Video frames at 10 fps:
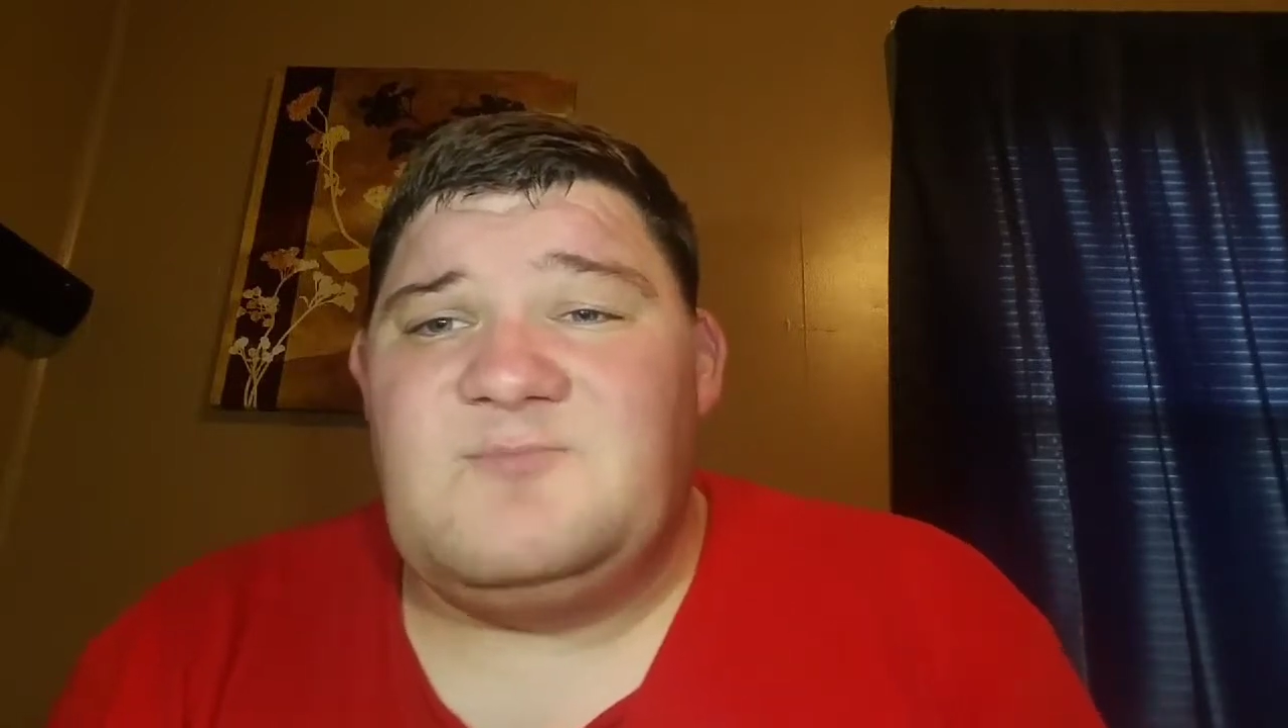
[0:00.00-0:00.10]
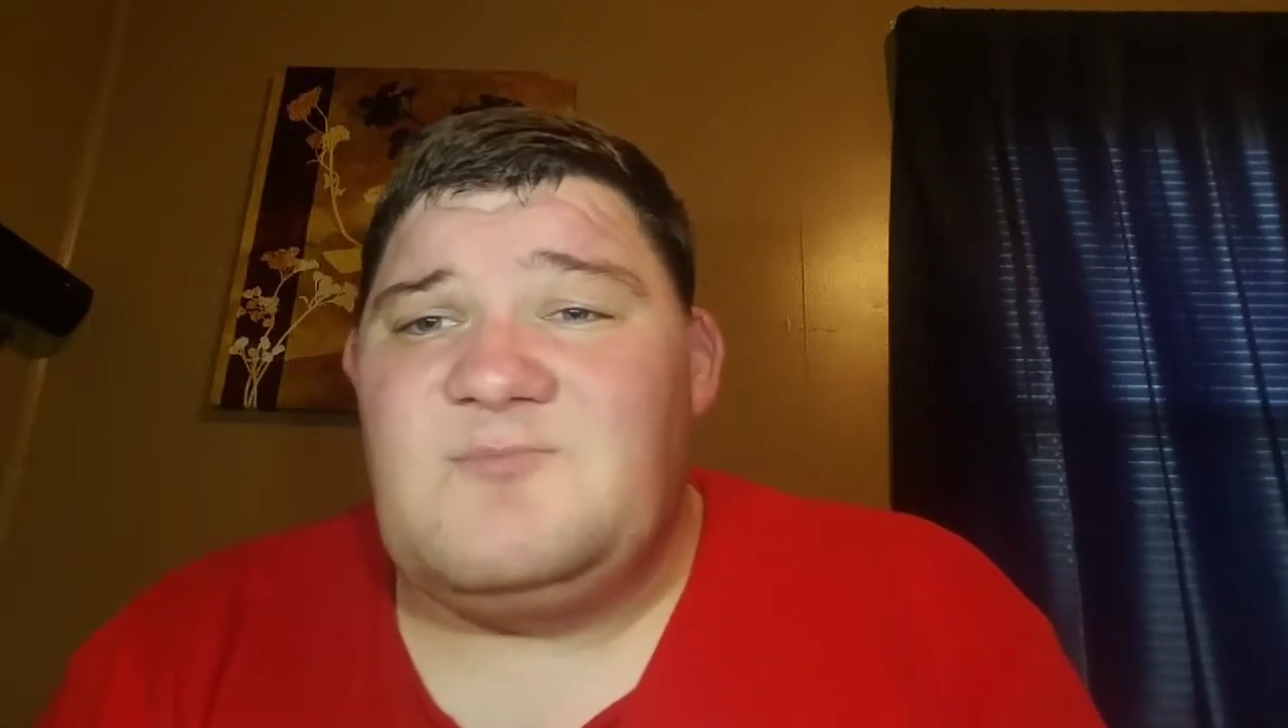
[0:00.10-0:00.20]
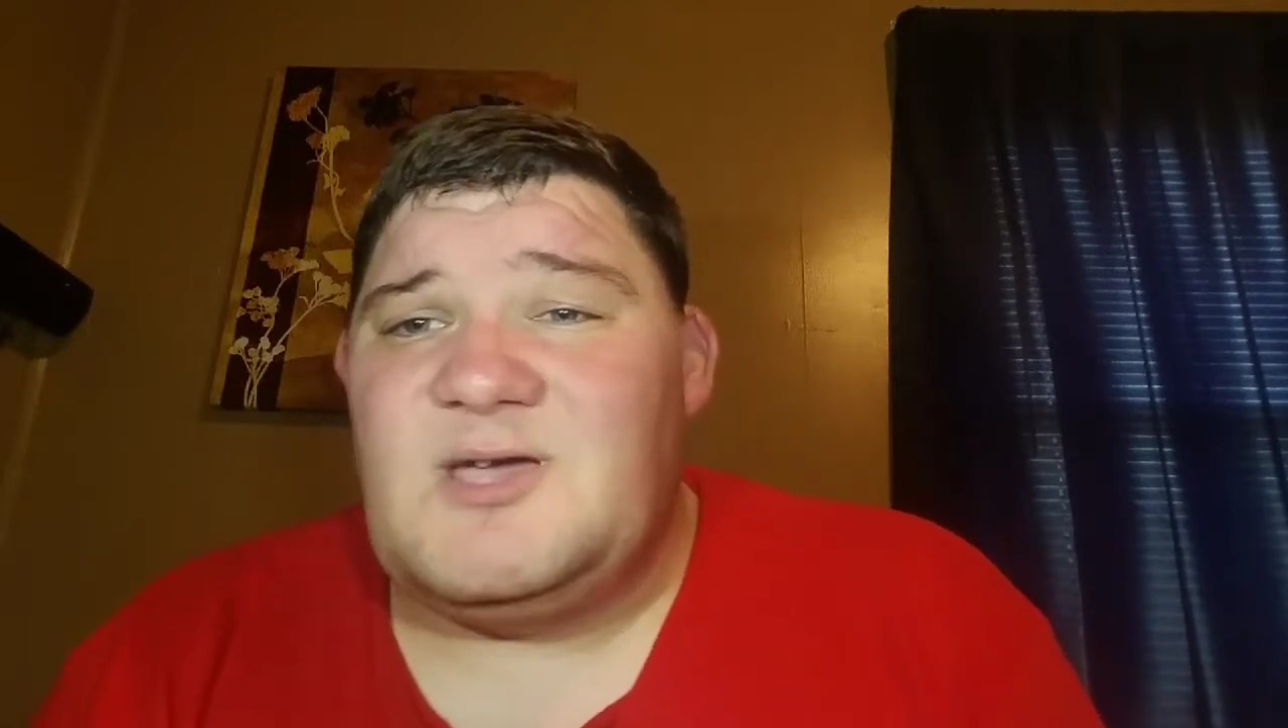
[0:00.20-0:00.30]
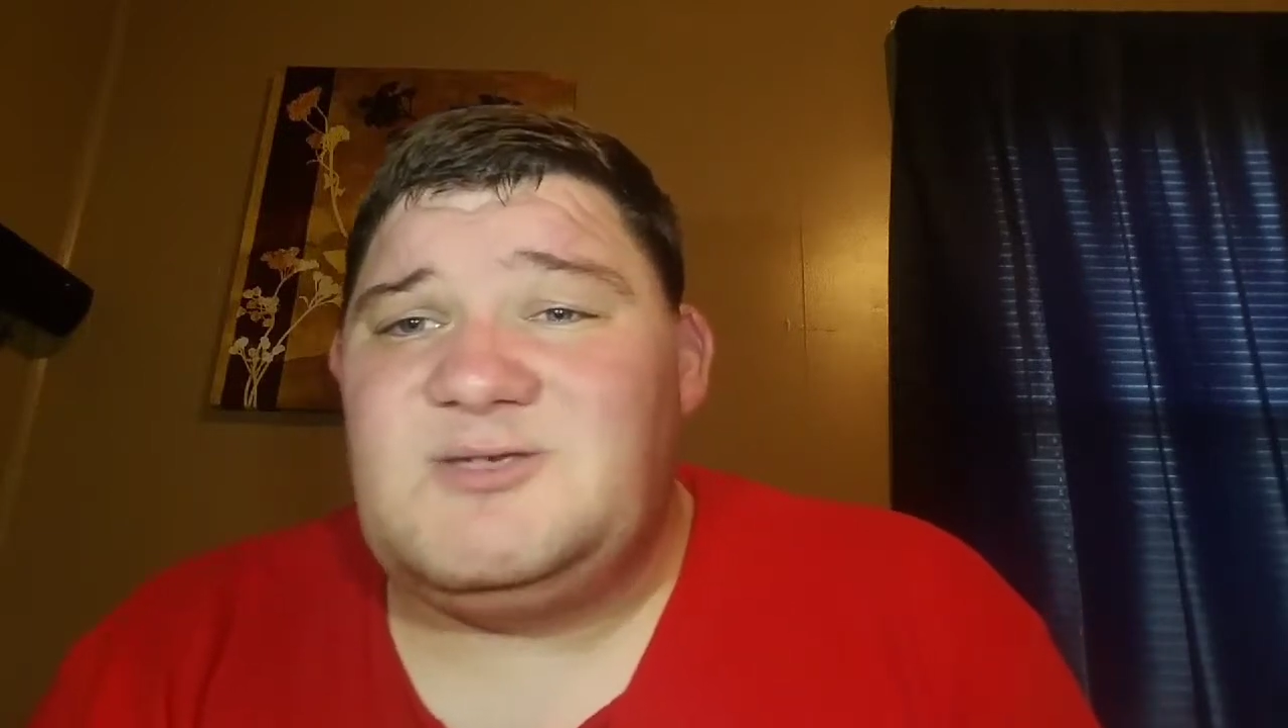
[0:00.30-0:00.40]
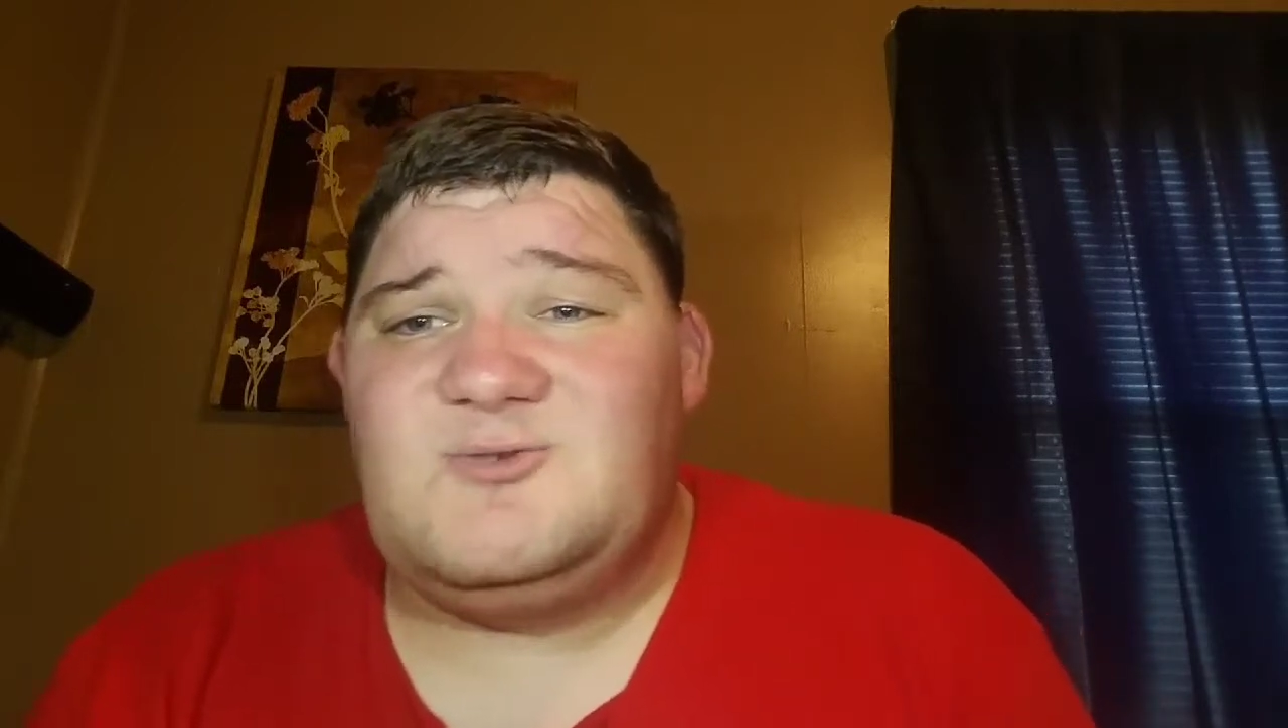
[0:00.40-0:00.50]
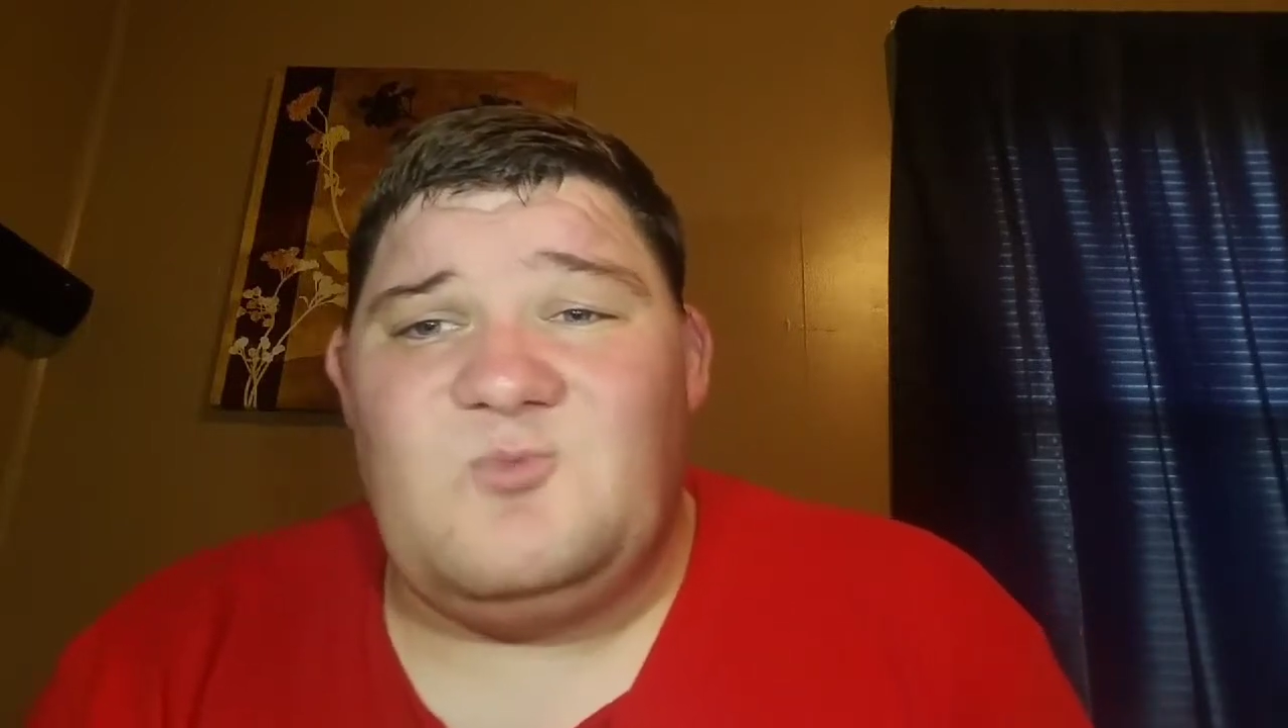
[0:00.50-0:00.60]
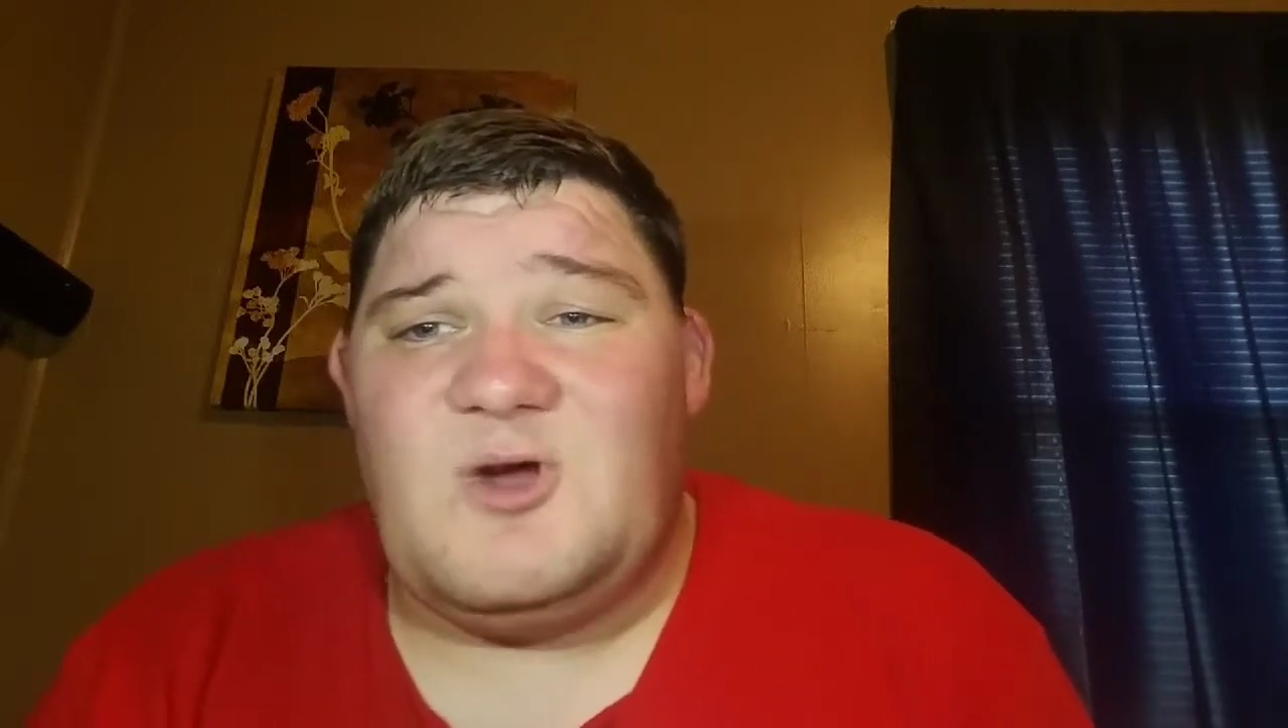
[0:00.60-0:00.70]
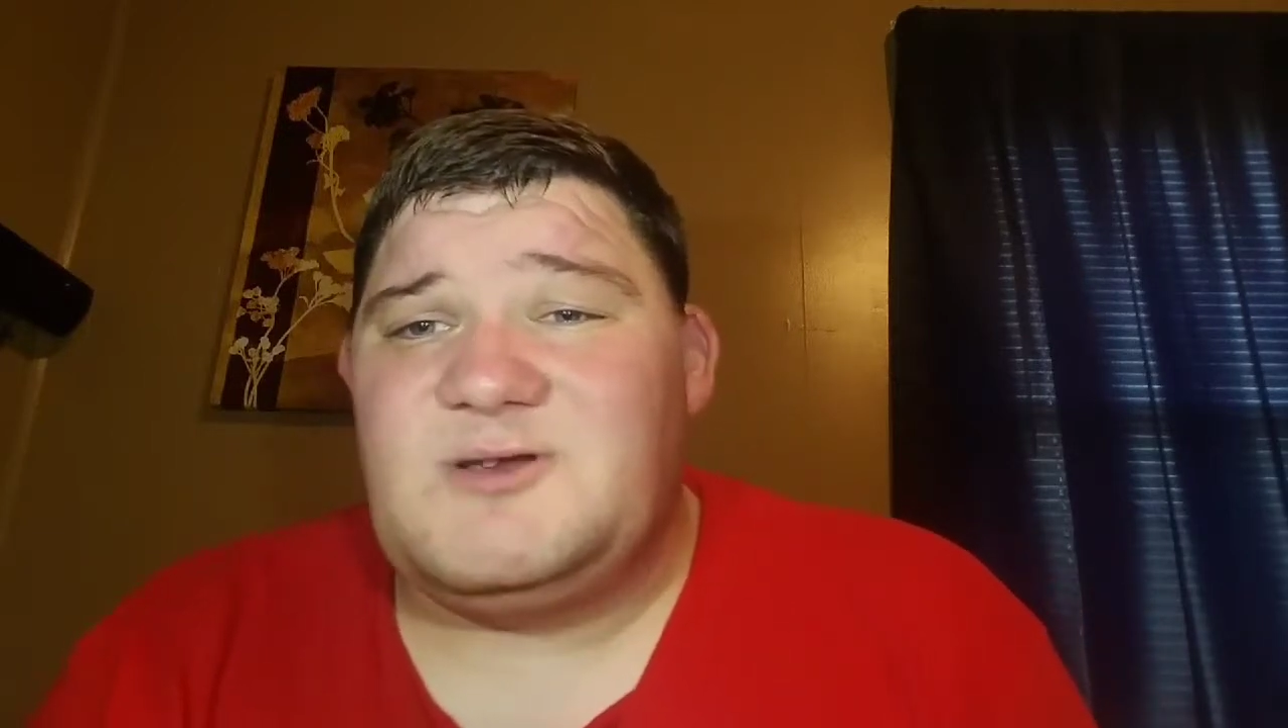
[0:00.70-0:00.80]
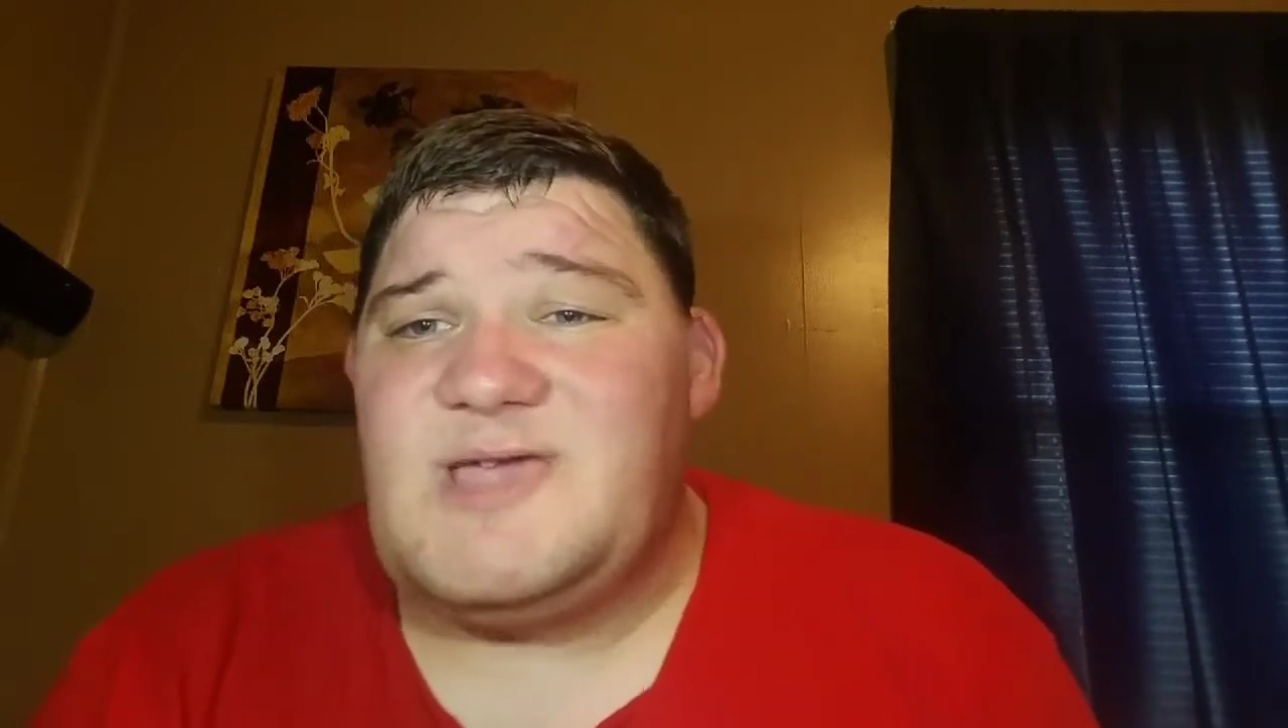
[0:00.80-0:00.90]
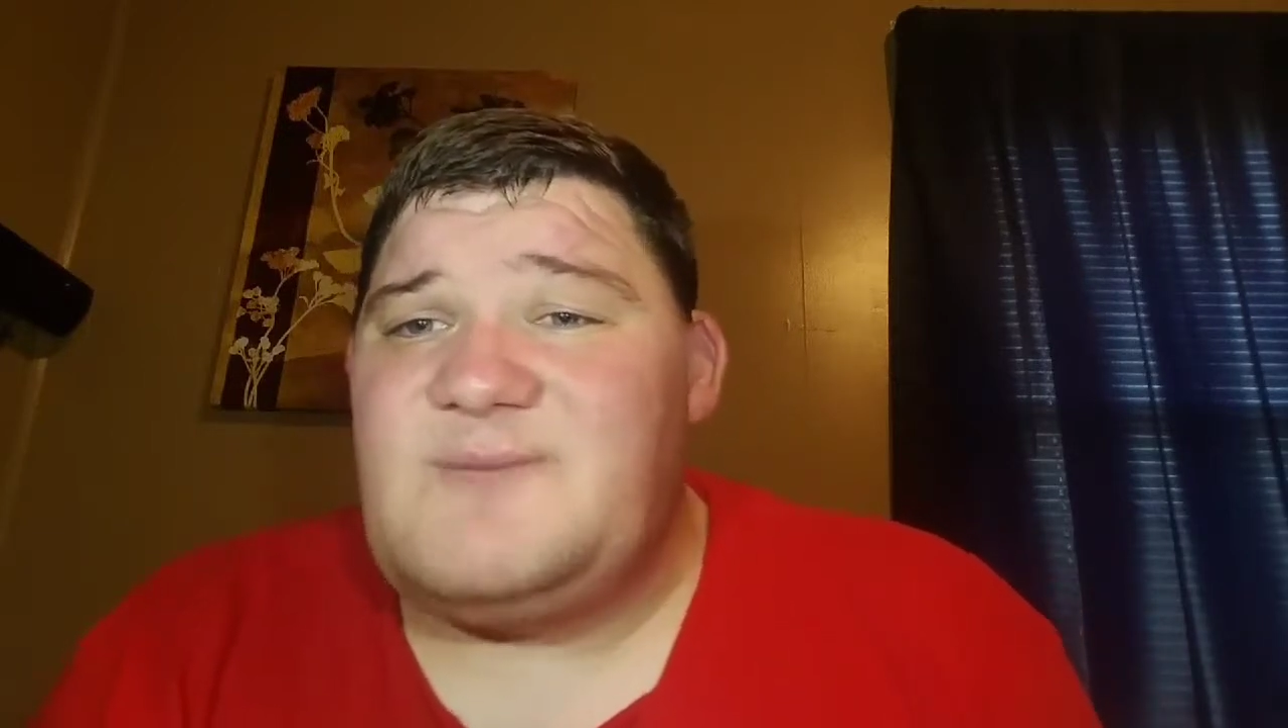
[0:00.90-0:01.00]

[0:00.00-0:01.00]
the much work